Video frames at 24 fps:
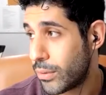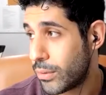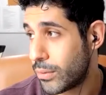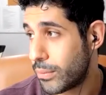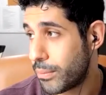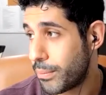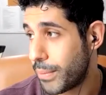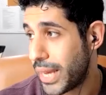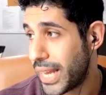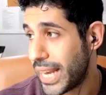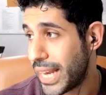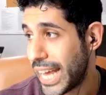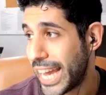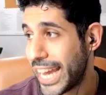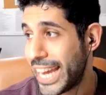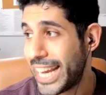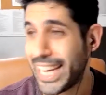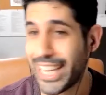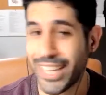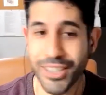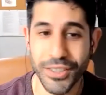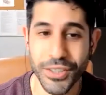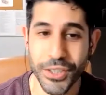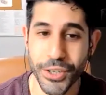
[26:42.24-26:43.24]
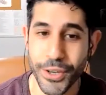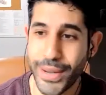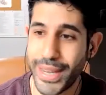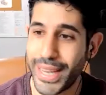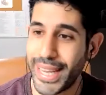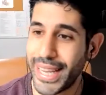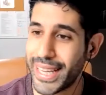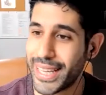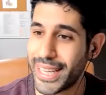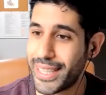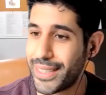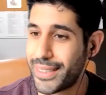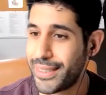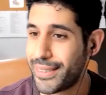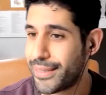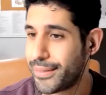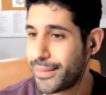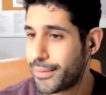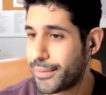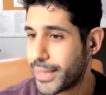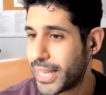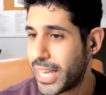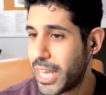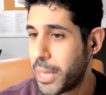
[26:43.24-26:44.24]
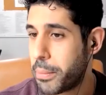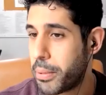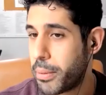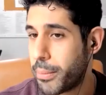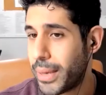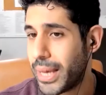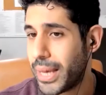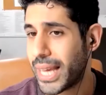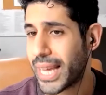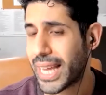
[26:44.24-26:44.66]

me and Haley are doing and keeping me